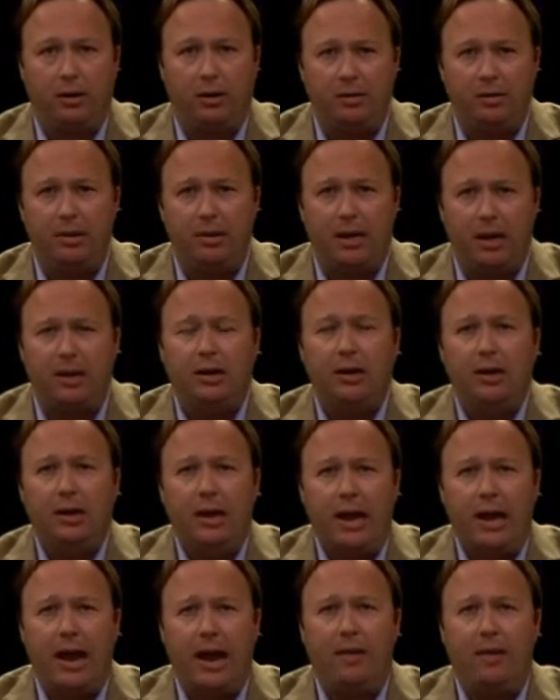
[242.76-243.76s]
in Libya
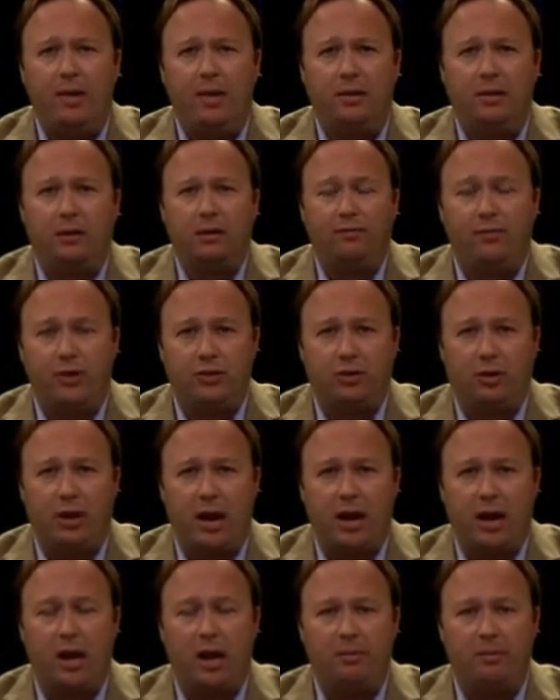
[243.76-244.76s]
and that the official
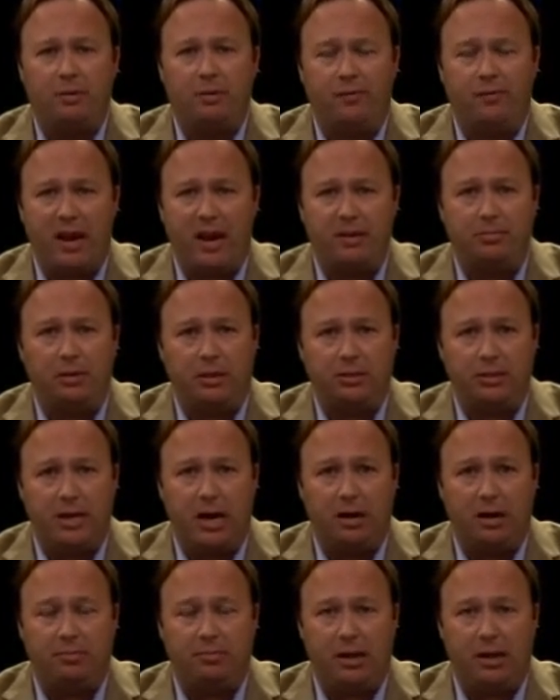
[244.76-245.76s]
9 11 fable is
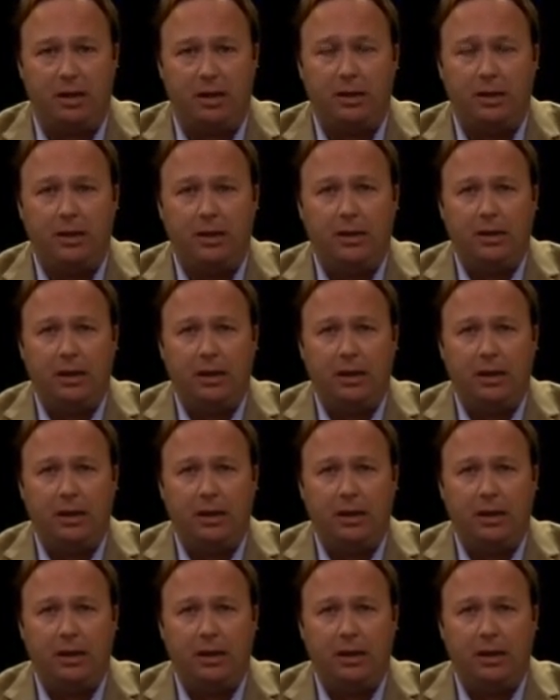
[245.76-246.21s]
now being